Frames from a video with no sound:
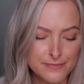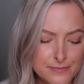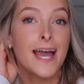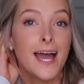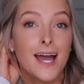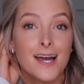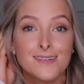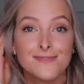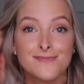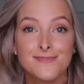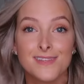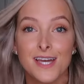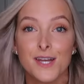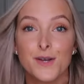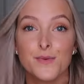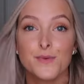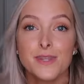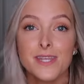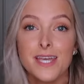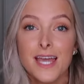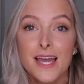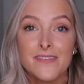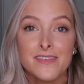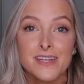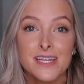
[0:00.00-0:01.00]
Yeah, I don't
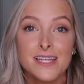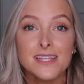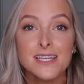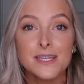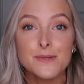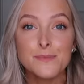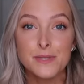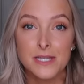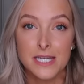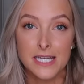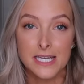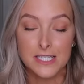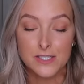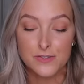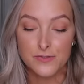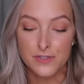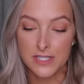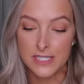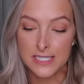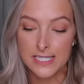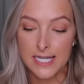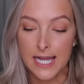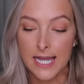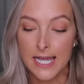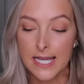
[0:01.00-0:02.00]
really have anything planned for
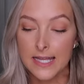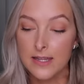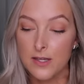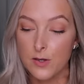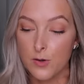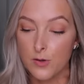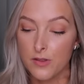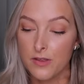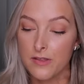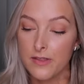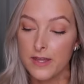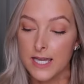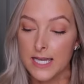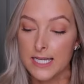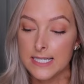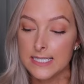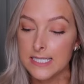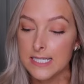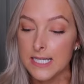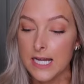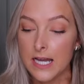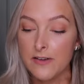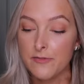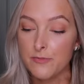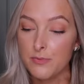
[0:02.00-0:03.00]
the day. The only thing I
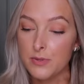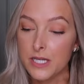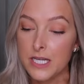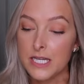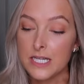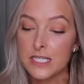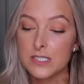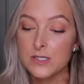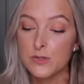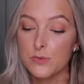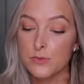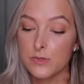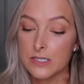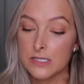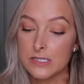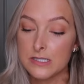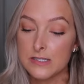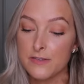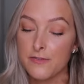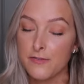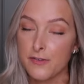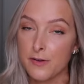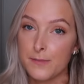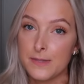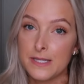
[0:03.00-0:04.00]
did have planned was
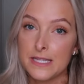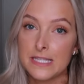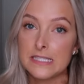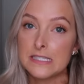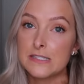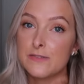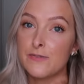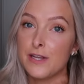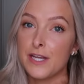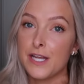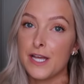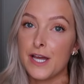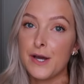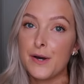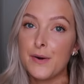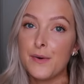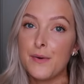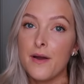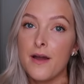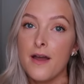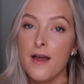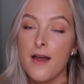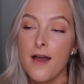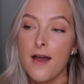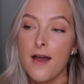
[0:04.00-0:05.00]
filming this video.